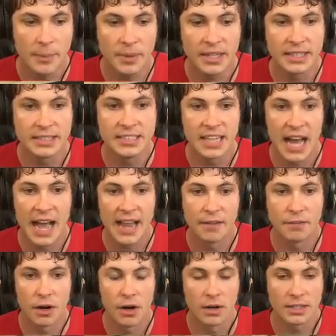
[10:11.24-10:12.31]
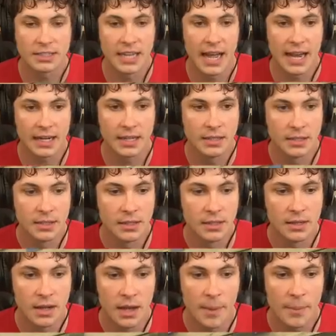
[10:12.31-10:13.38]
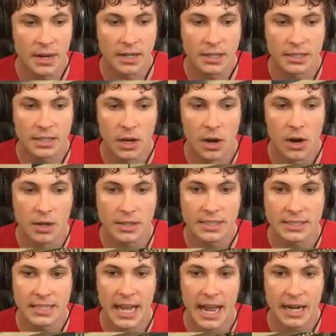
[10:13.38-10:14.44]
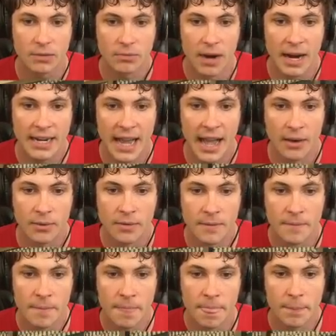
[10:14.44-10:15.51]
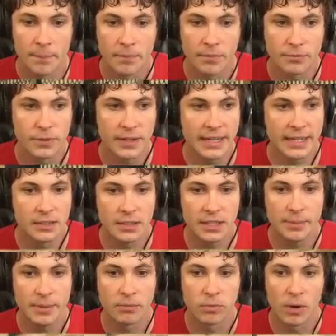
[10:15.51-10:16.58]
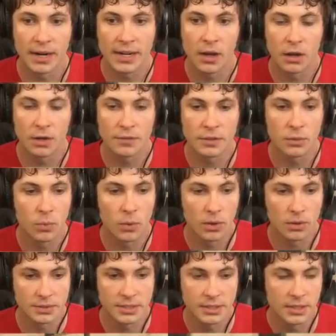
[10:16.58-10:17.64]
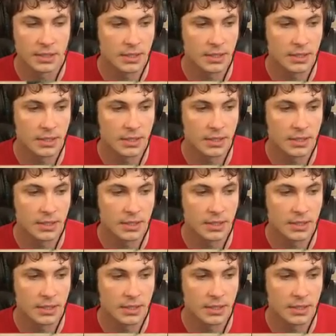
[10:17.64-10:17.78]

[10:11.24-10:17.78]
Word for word: I'm gonna die of a heart attack. I'm gonna heart attack right now. Freaking look at me running all over the world.